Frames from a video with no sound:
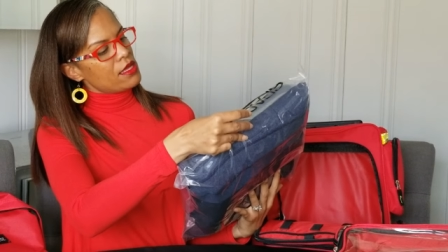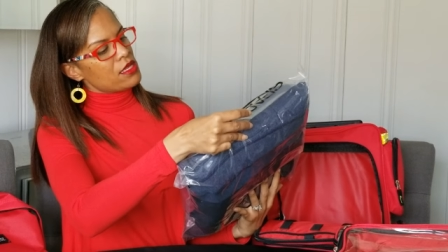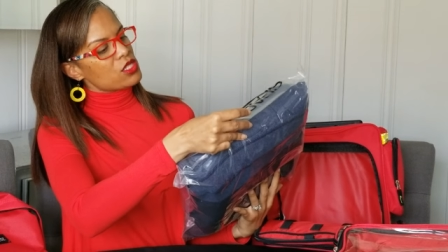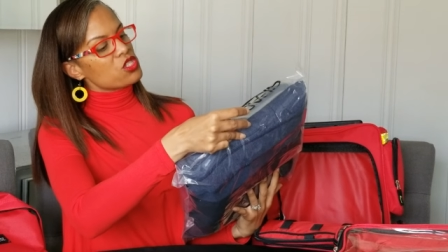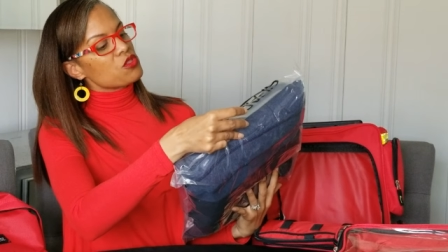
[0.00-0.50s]

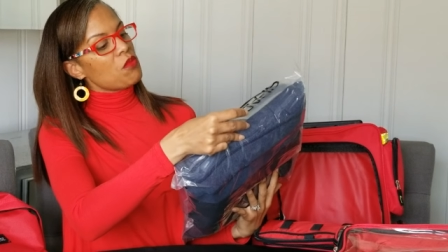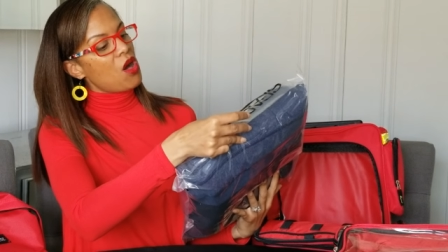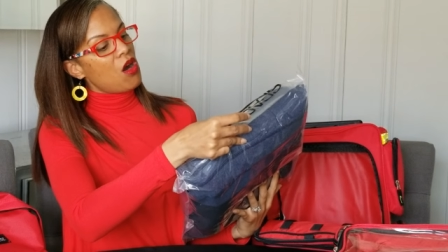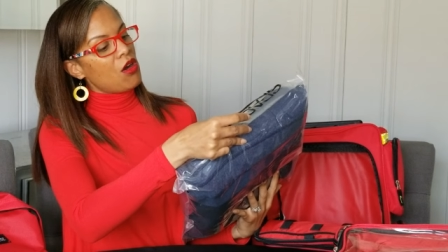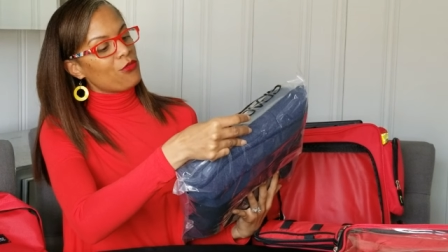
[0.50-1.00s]

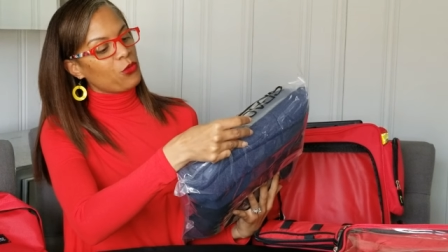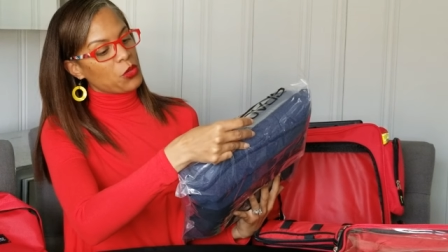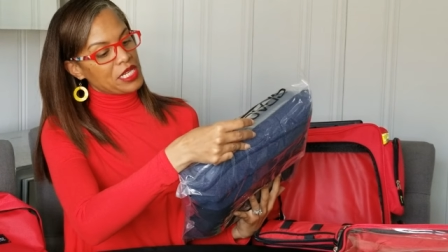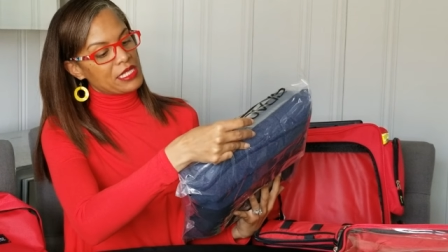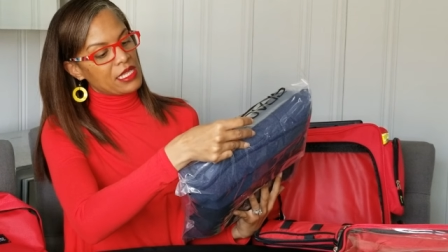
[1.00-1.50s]
small,
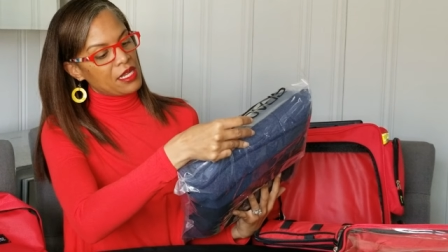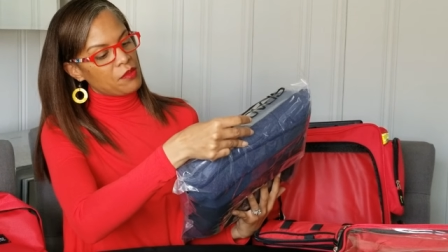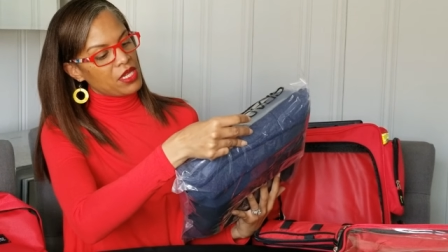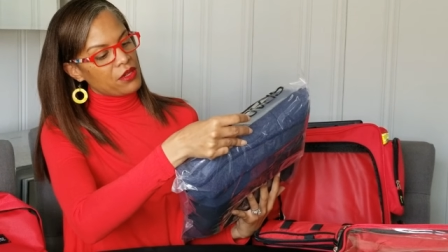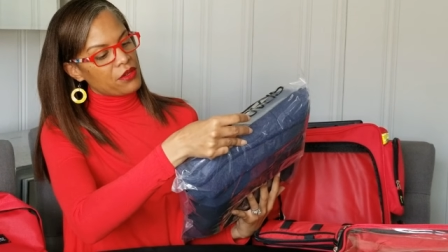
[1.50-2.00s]
forty
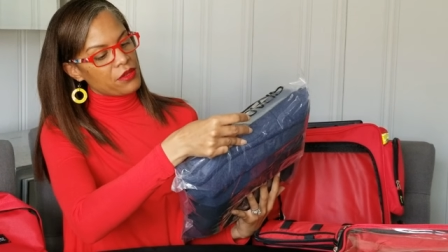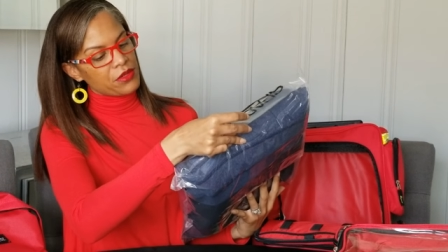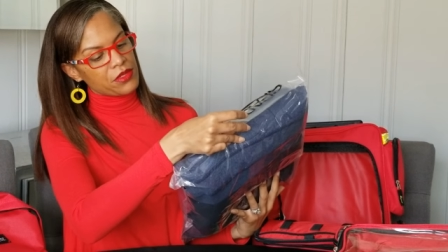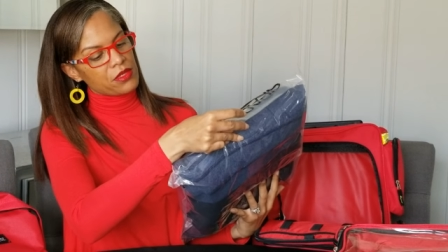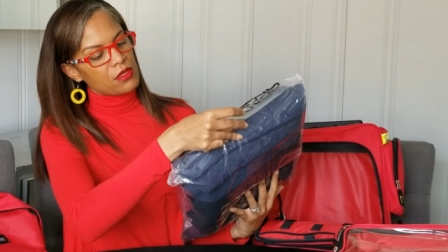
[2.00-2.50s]

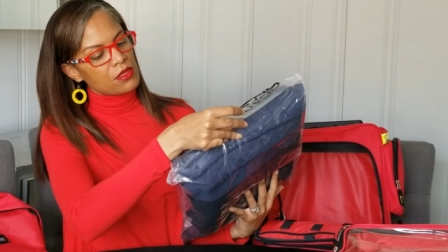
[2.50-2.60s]
centimeters.